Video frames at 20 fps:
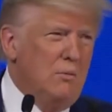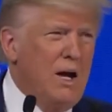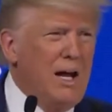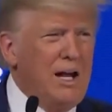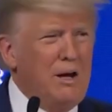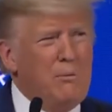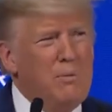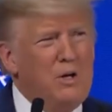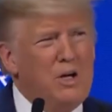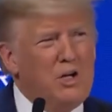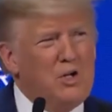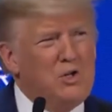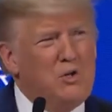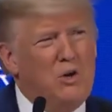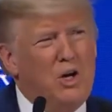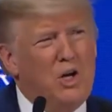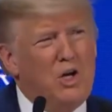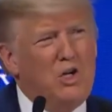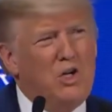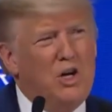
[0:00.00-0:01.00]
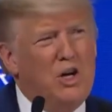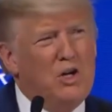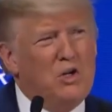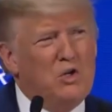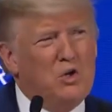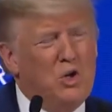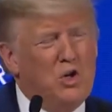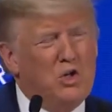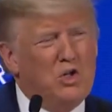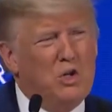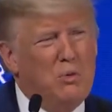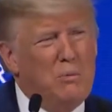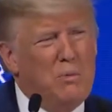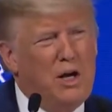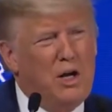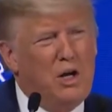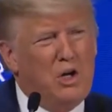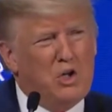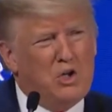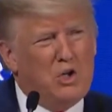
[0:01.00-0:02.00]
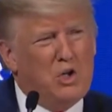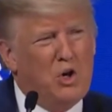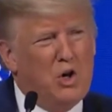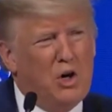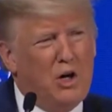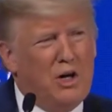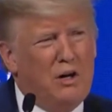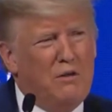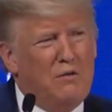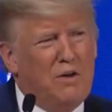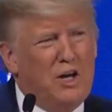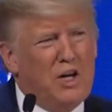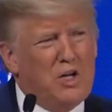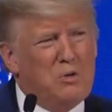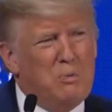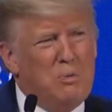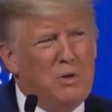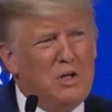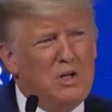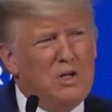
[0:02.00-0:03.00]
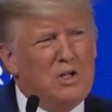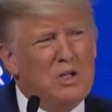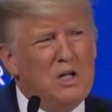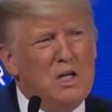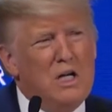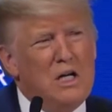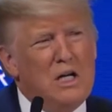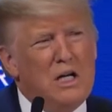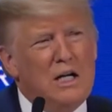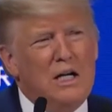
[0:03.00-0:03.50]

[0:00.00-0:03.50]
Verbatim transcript: My administration has also made historic investments